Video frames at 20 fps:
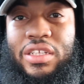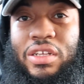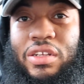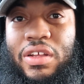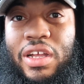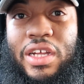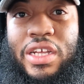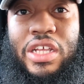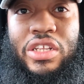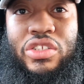
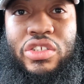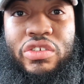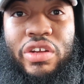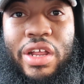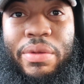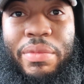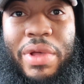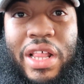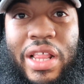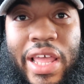So I couldn't
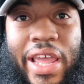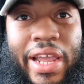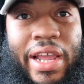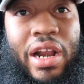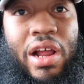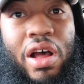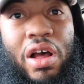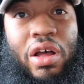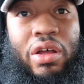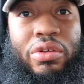straighten my leg
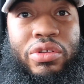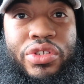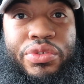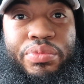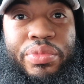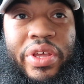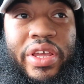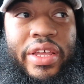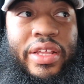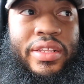at all, it was
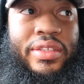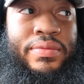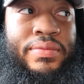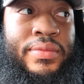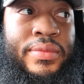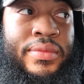bent.